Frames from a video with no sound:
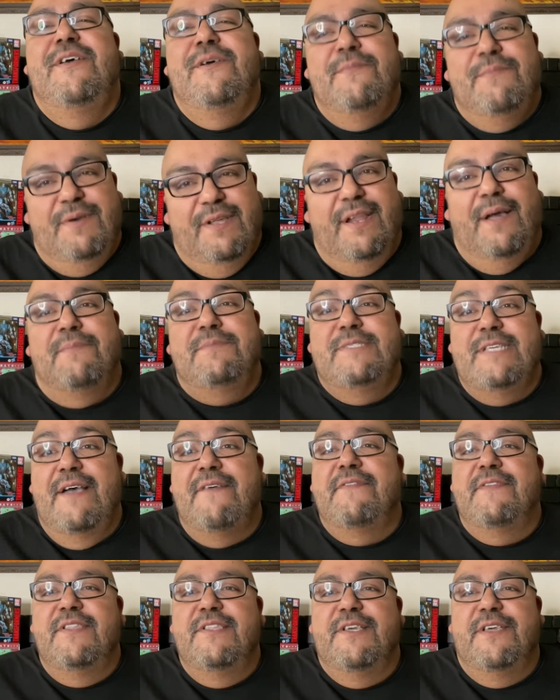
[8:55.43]
But I'm
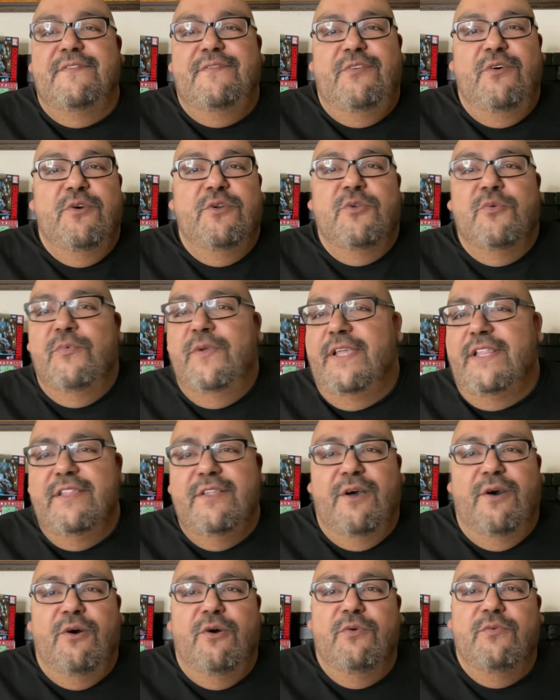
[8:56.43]
definitely looking forward to reading
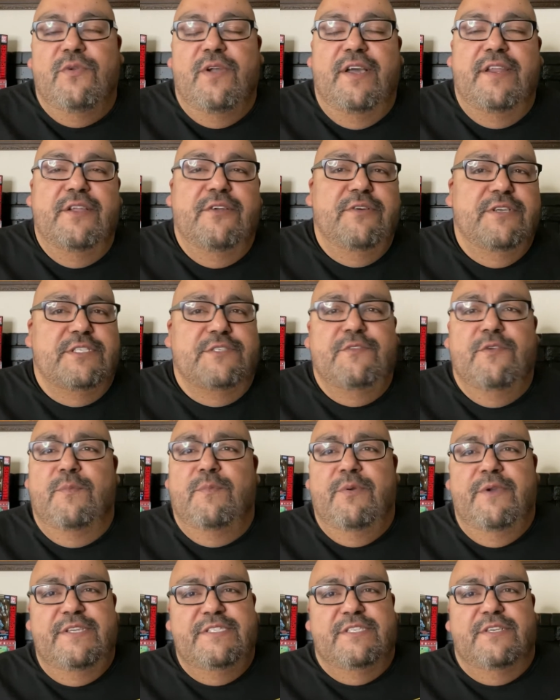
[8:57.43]
the whole run. Christopher
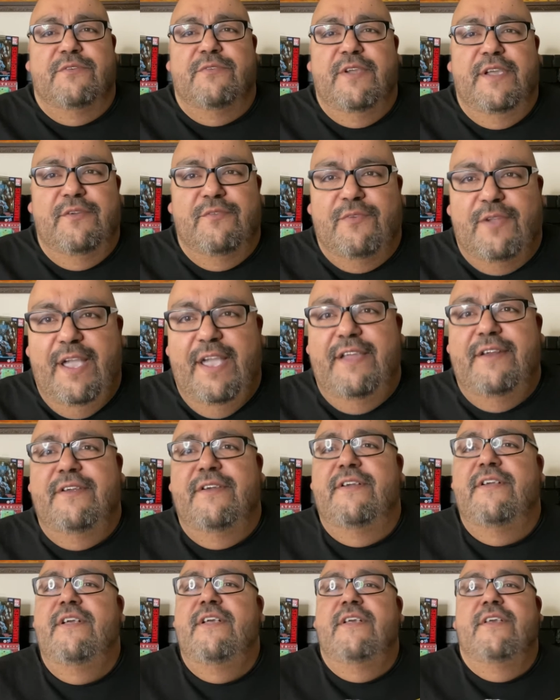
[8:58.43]
Priest, a great
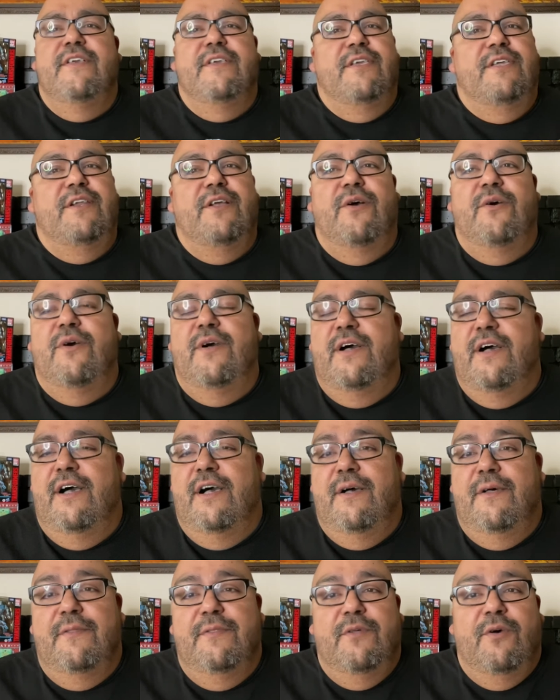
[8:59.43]
writer, you know,
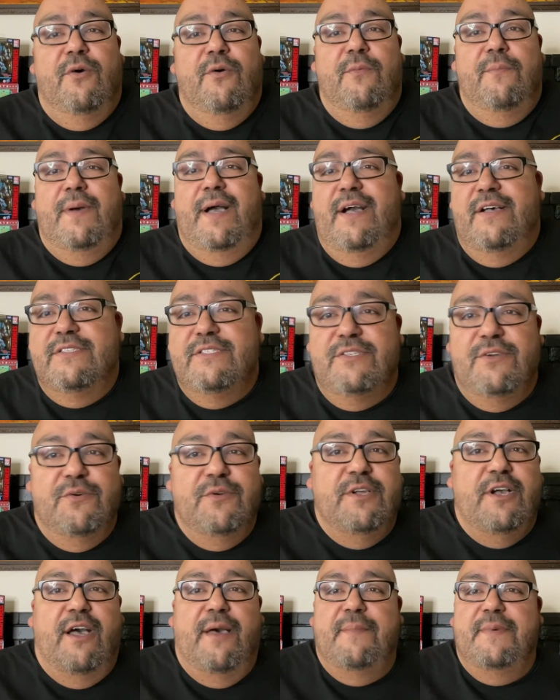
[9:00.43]
uh, the whole Milestone
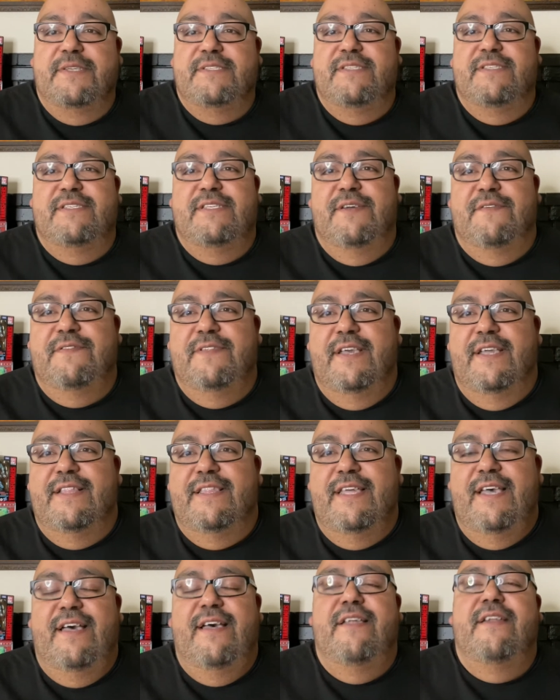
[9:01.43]
Comics and stuff like
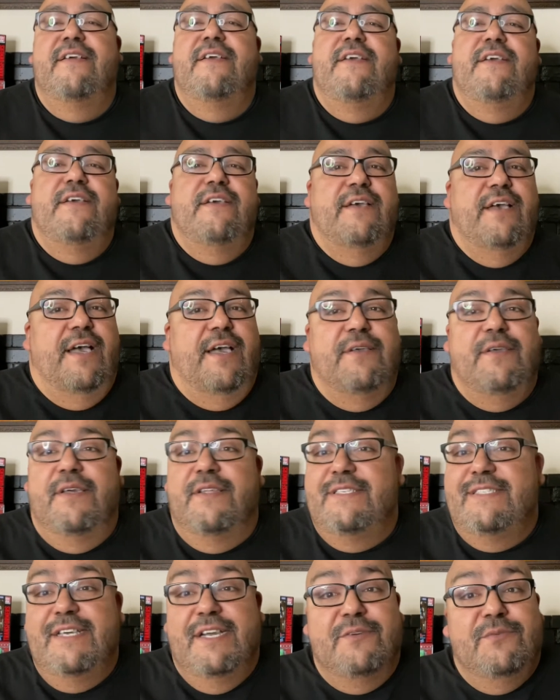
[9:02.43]
that. I, I
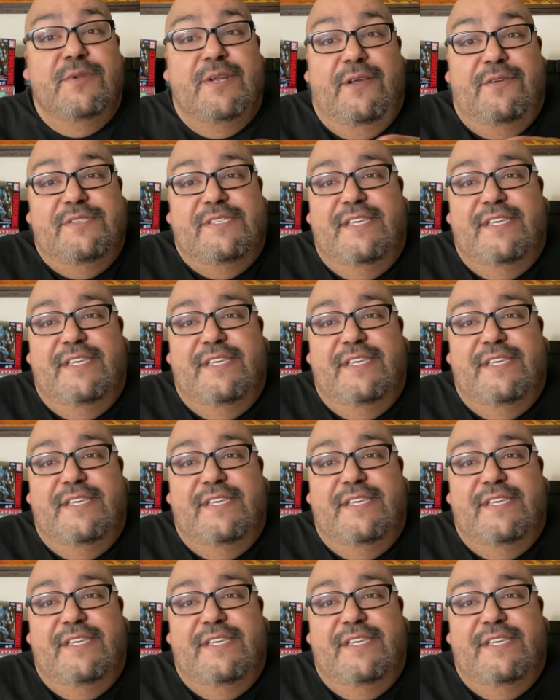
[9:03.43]
dug when I was a